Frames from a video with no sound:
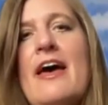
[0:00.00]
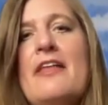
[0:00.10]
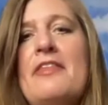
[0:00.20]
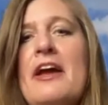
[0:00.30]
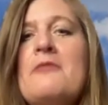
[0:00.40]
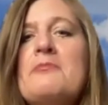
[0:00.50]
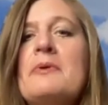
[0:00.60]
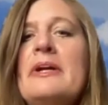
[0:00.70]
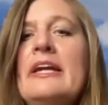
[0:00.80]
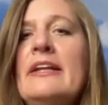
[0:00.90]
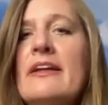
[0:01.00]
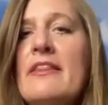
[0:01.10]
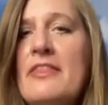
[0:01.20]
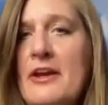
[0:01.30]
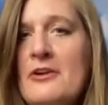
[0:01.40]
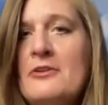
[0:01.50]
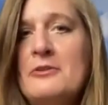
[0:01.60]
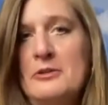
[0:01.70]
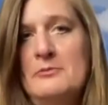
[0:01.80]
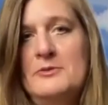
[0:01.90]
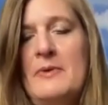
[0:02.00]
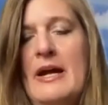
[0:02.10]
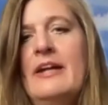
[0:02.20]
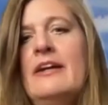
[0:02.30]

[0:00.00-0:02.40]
they are bringing their groups, right,